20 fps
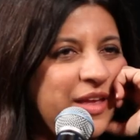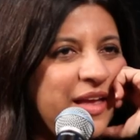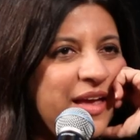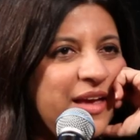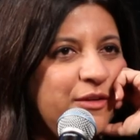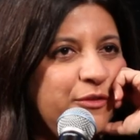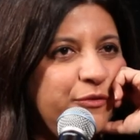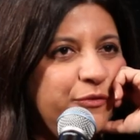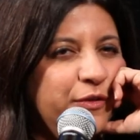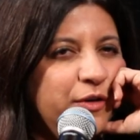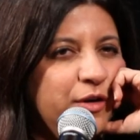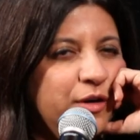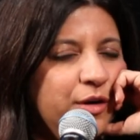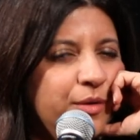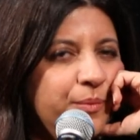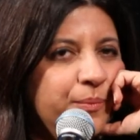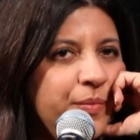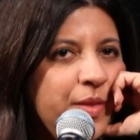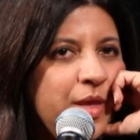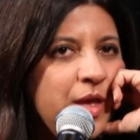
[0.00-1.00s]
have
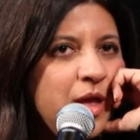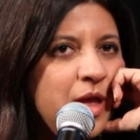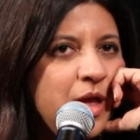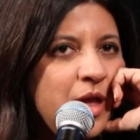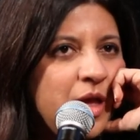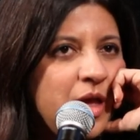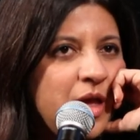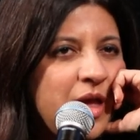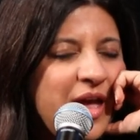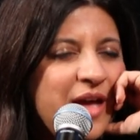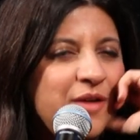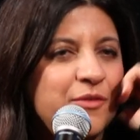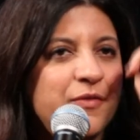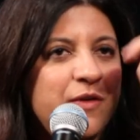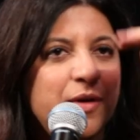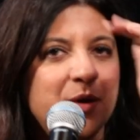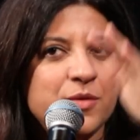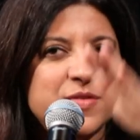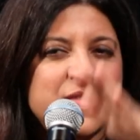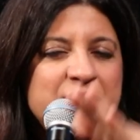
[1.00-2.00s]

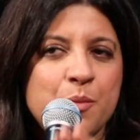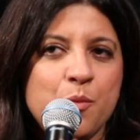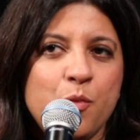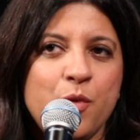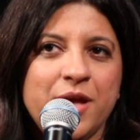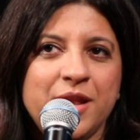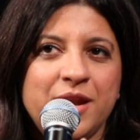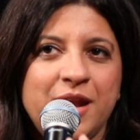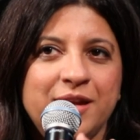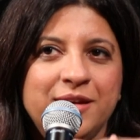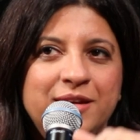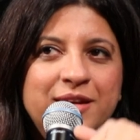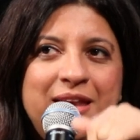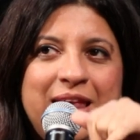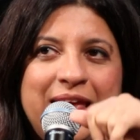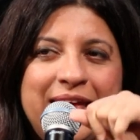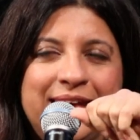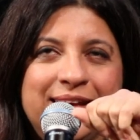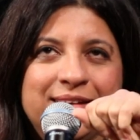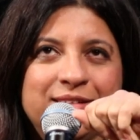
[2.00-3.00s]
somewhere an
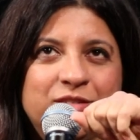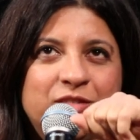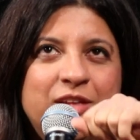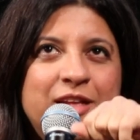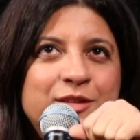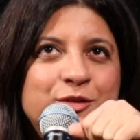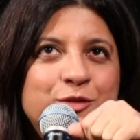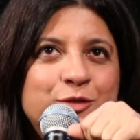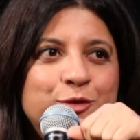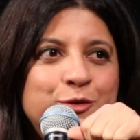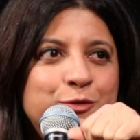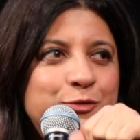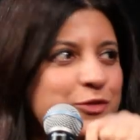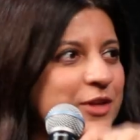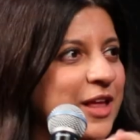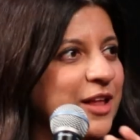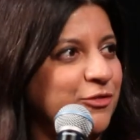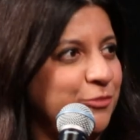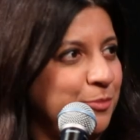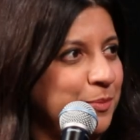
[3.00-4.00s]
underlying sense of
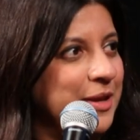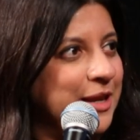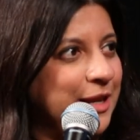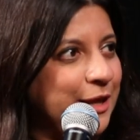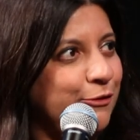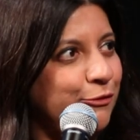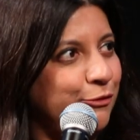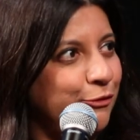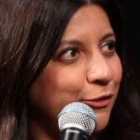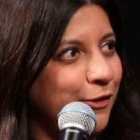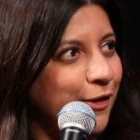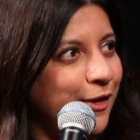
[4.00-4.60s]
self-belief.